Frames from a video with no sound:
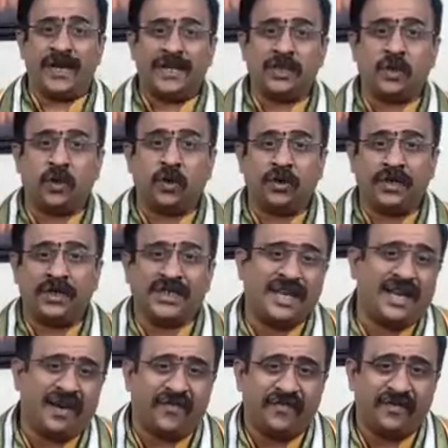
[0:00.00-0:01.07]
one's own
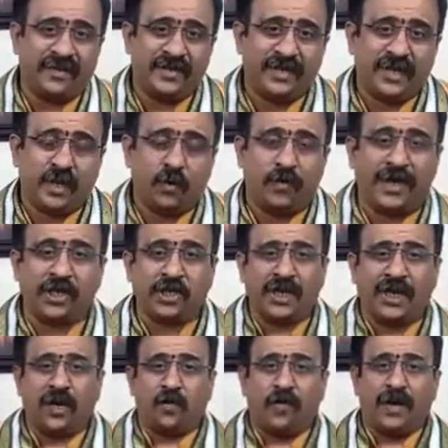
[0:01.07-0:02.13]
self,
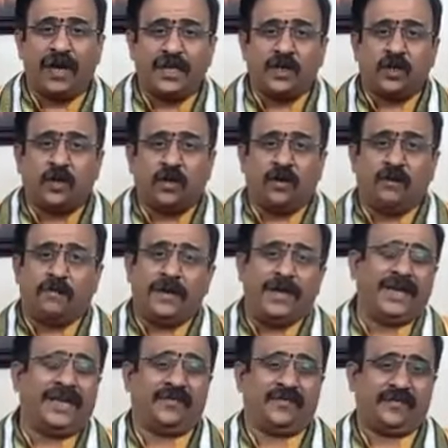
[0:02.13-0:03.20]
questioning one's own
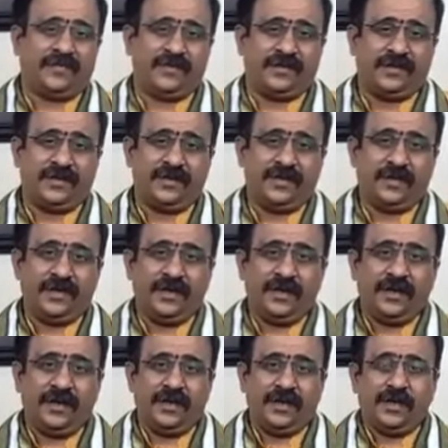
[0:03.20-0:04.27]
belief.
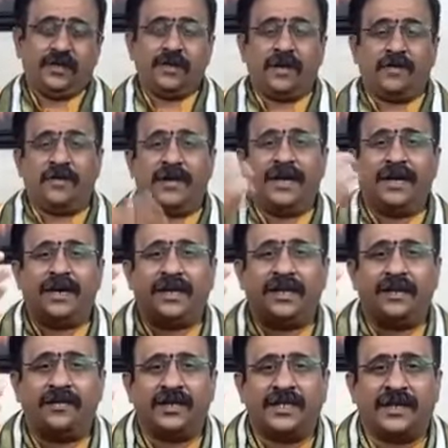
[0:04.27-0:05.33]
Swami
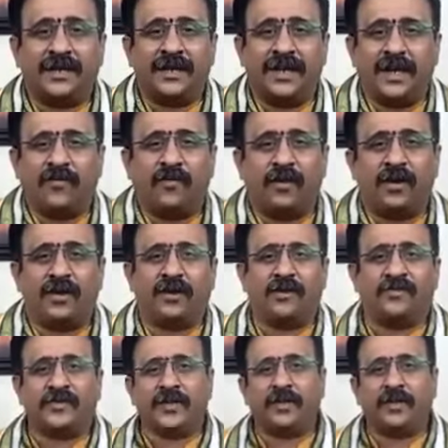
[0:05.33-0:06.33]
Vivekananda was a great follower of